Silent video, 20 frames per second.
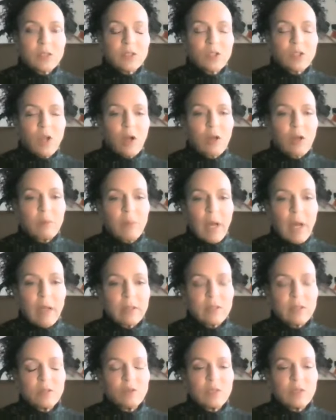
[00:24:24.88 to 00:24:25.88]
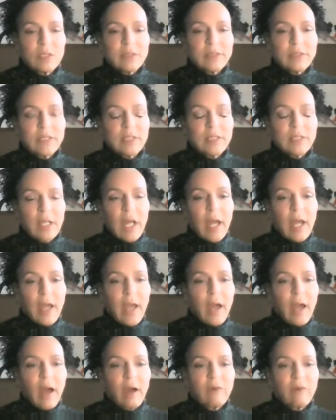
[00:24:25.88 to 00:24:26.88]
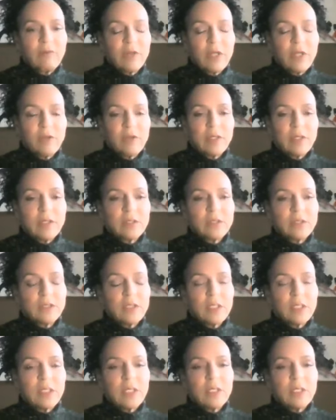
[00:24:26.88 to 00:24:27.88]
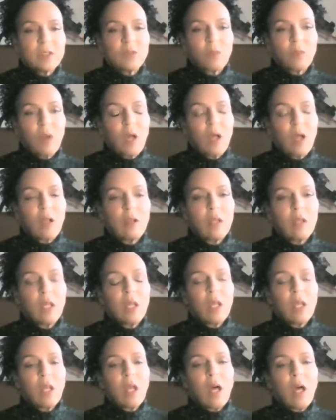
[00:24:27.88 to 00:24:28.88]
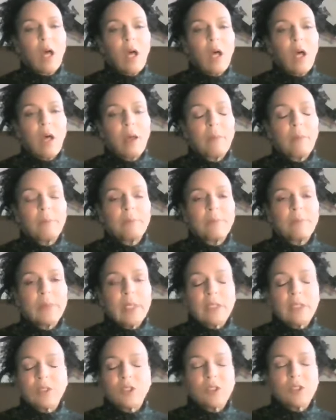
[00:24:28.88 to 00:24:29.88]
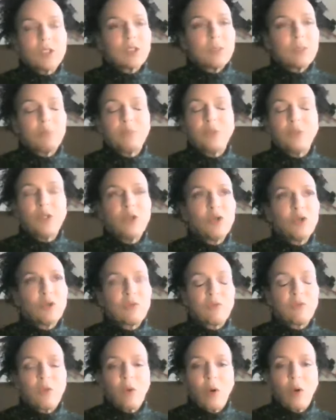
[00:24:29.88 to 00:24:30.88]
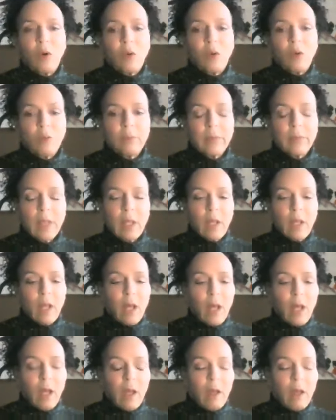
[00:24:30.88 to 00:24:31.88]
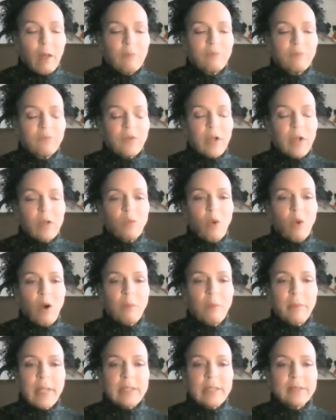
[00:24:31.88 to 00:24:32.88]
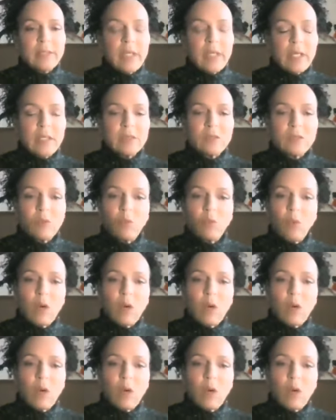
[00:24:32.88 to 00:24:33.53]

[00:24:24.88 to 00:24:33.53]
to talk about a new listing that I have here in the city as well. It's just a beautiful home, very well maintained.